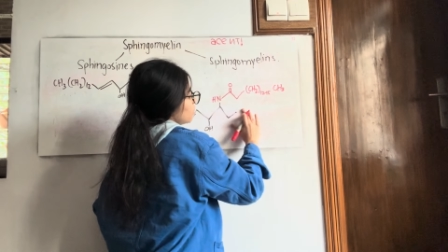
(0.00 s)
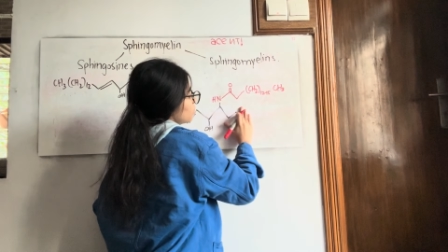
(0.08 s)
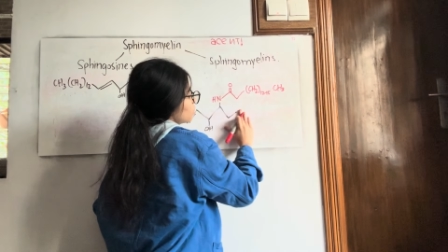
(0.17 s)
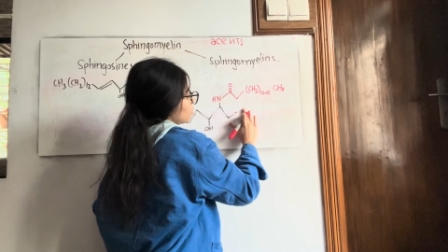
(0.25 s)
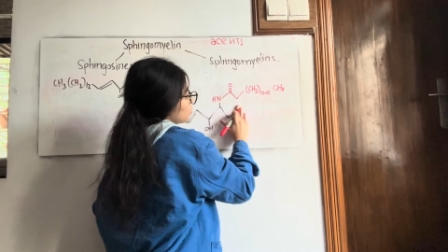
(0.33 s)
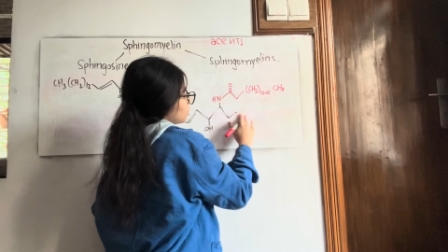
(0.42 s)

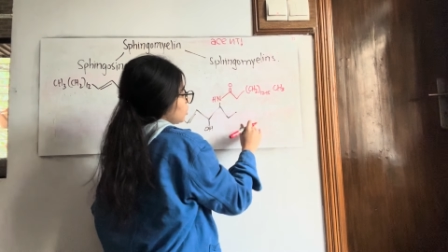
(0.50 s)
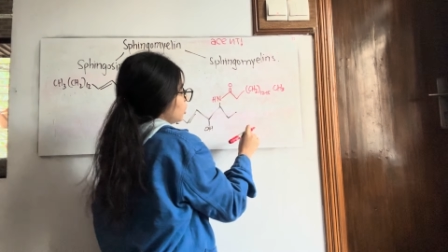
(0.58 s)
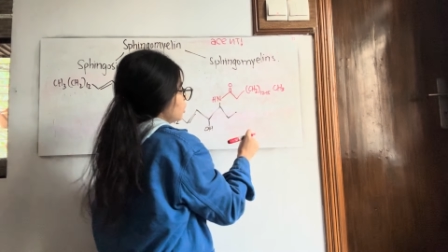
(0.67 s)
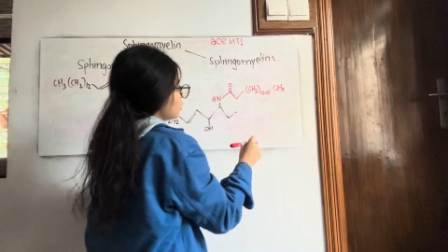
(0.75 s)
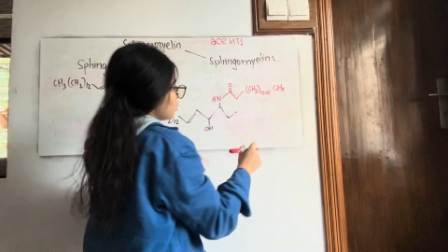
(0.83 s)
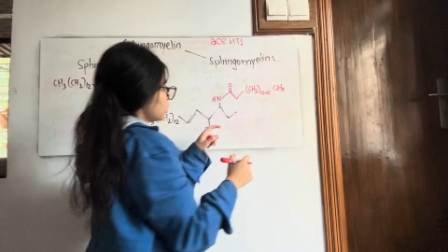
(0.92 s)
one's also going to
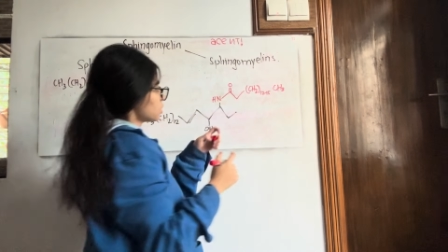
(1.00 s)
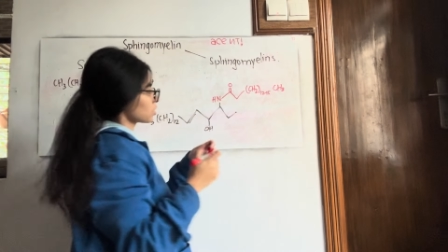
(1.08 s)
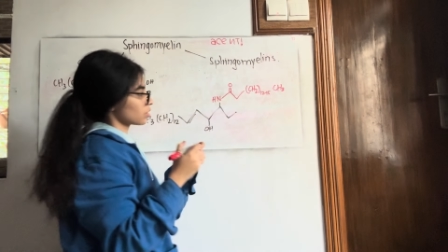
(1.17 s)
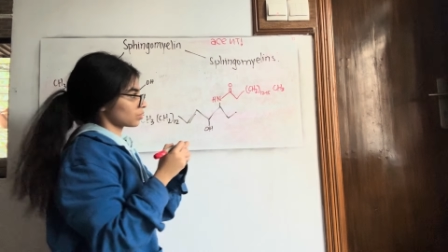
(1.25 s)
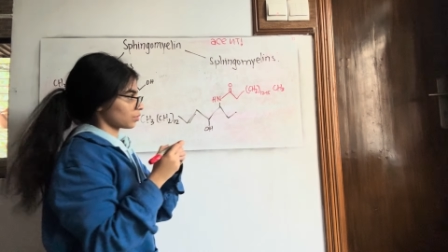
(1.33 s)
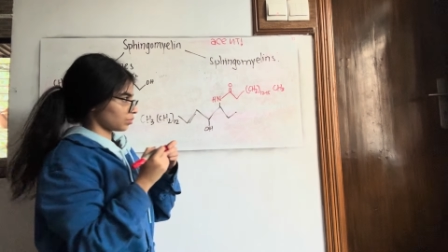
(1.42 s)
change. Now this
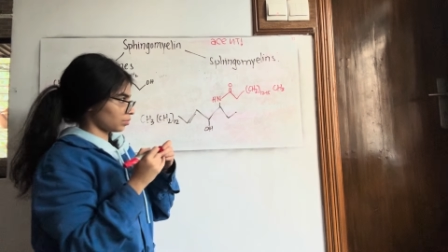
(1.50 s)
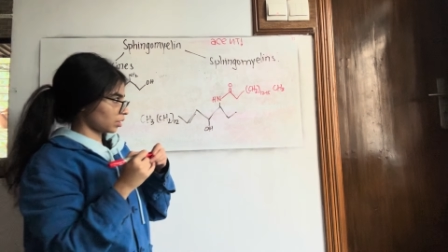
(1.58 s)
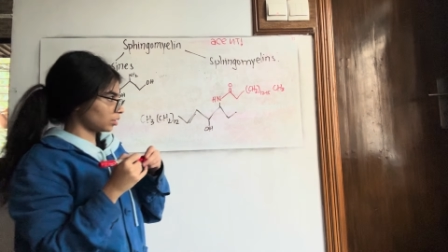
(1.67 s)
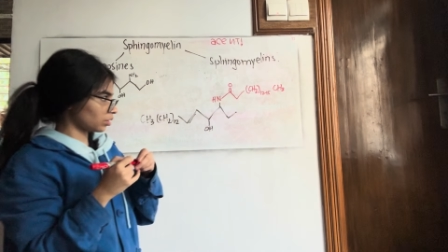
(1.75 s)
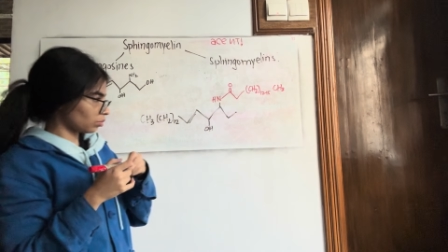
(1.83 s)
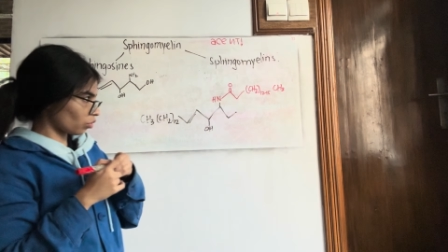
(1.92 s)
is a
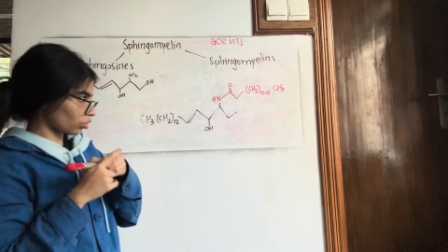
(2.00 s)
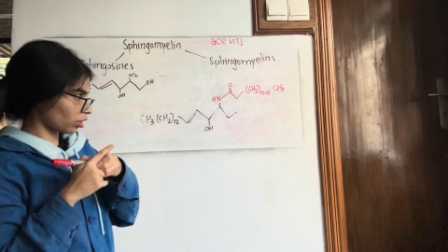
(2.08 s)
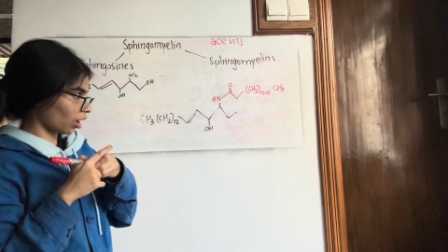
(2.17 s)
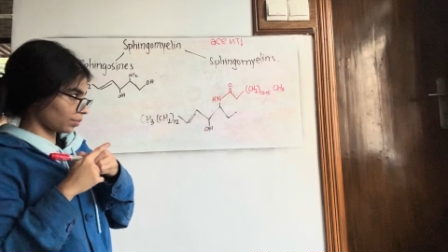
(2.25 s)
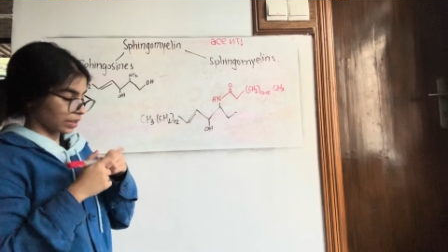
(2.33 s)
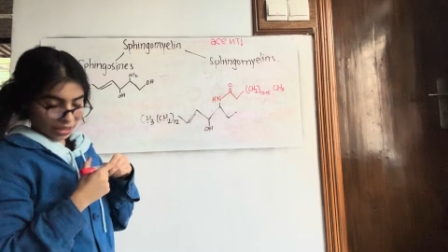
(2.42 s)
little more
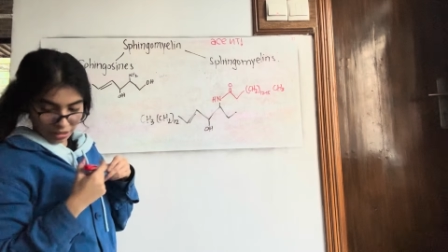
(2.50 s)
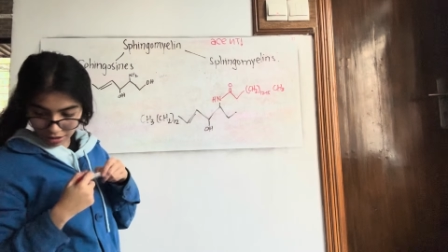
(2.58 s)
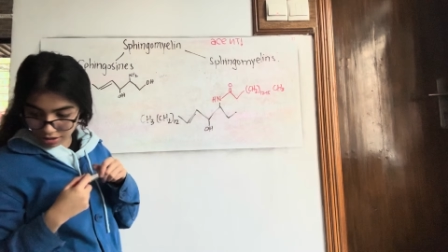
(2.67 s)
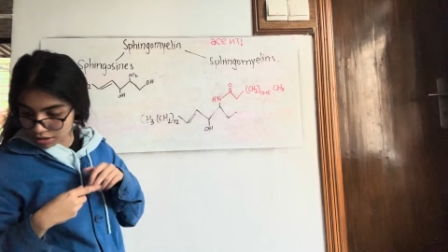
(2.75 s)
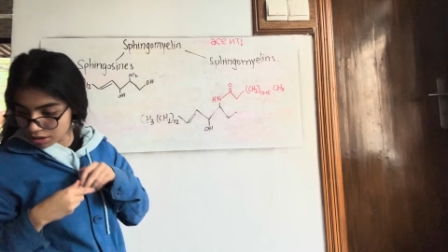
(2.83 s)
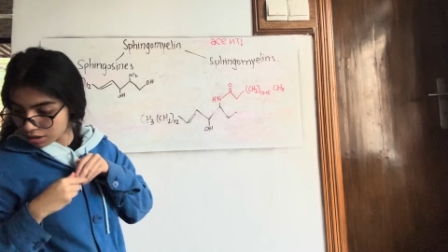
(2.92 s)

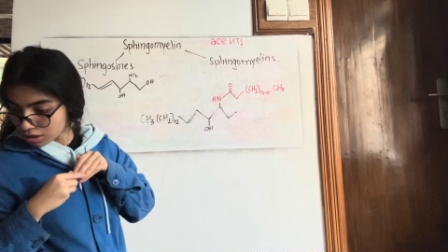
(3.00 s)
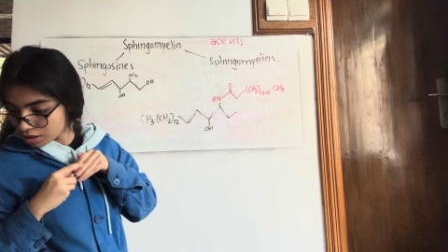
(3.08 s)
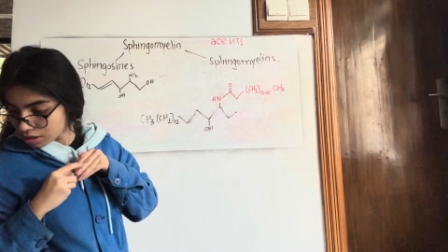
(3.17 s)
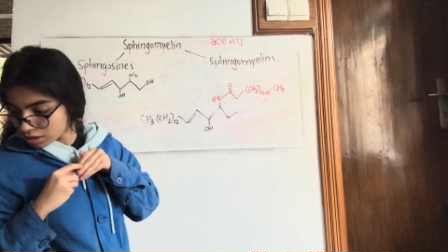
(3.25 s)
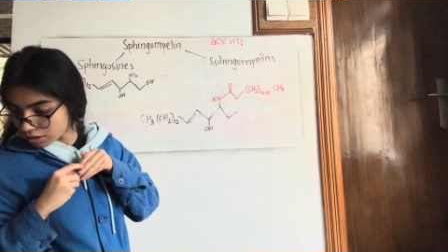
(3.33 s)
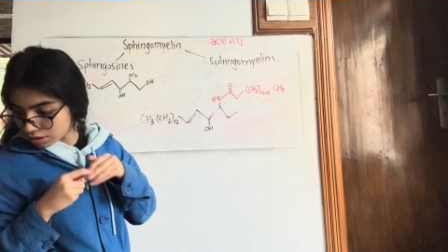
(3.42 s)
complicated.
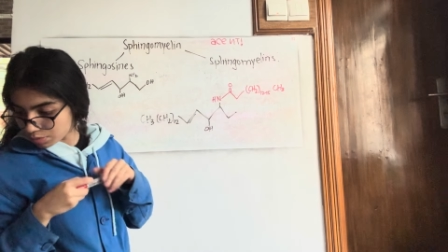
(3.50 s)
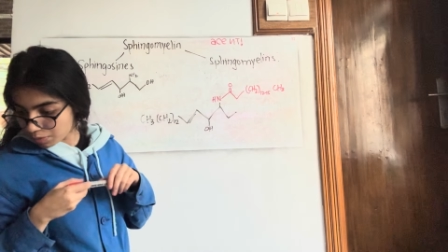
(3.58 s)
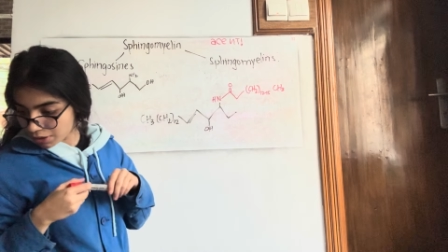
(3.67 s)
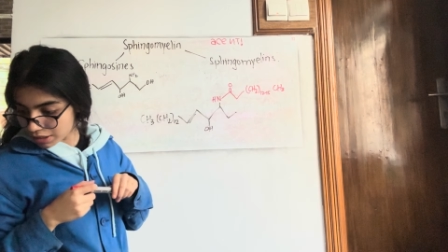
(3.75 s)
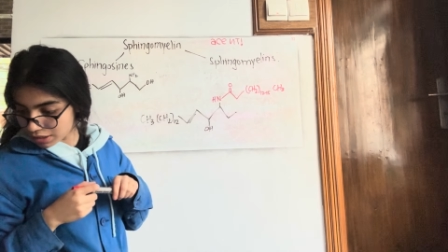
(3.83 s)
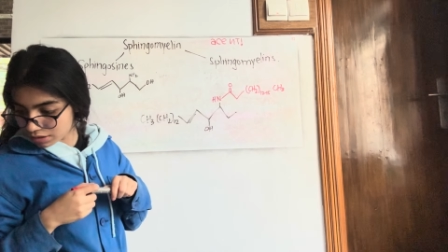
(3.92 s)
This
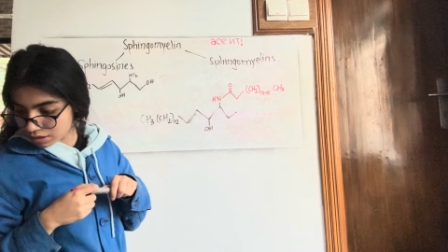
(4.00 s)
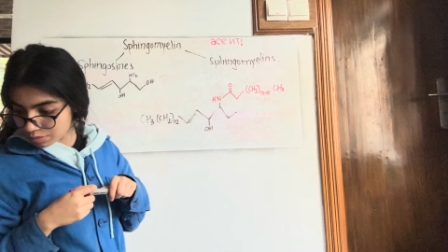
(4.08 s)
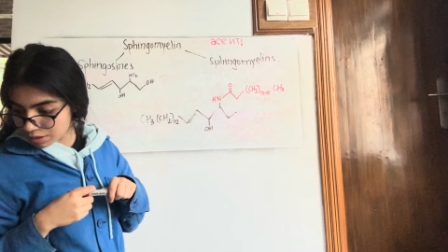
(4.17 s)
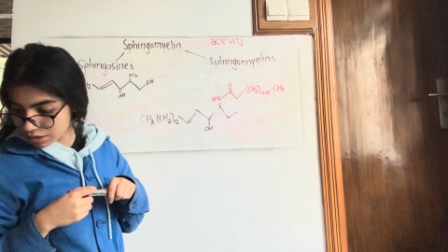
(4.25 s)
part is going to be